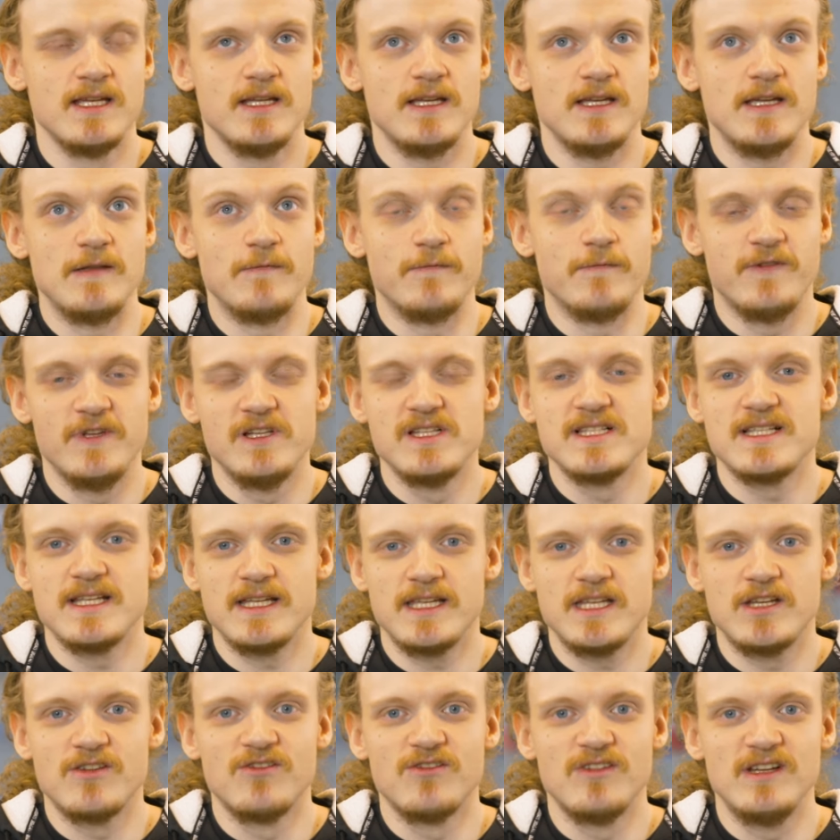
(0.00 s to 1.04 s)
it feels
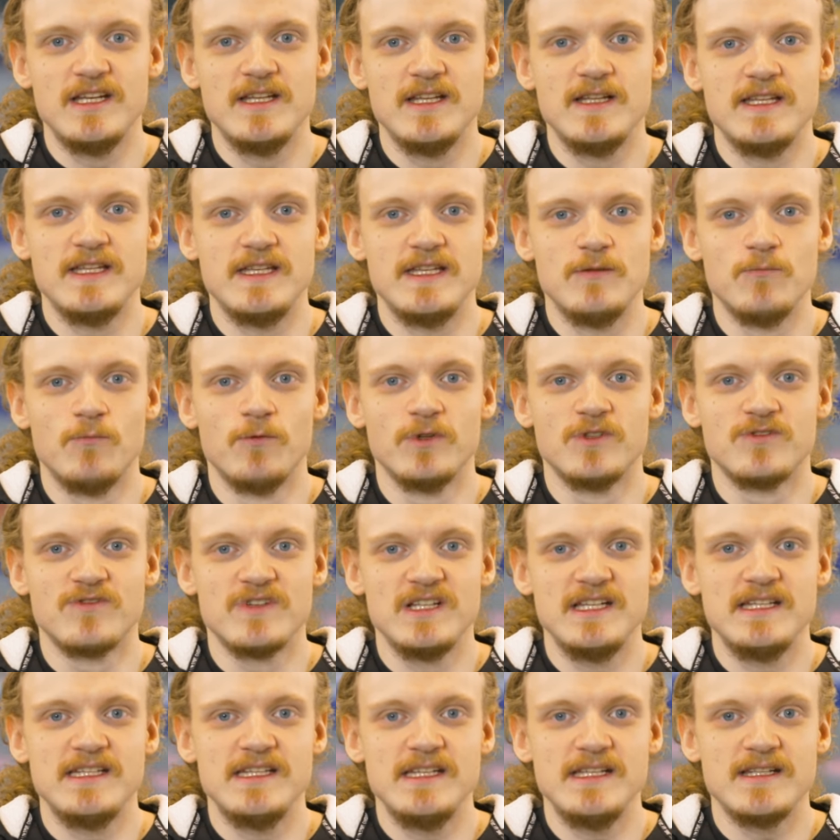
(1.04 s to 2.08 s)
like he would
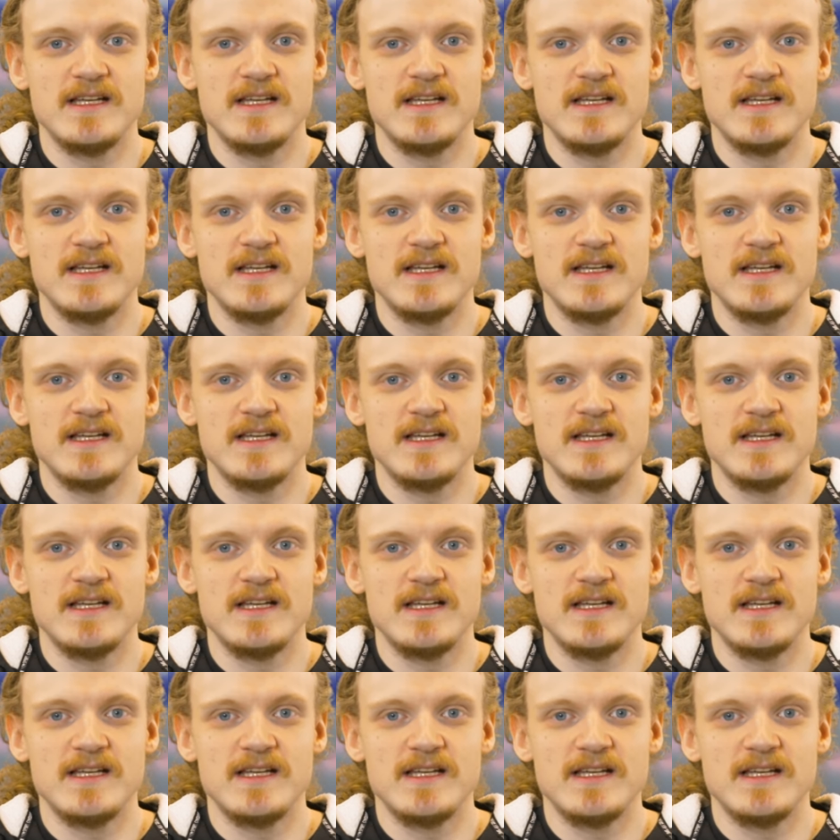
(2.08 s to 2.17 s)
really need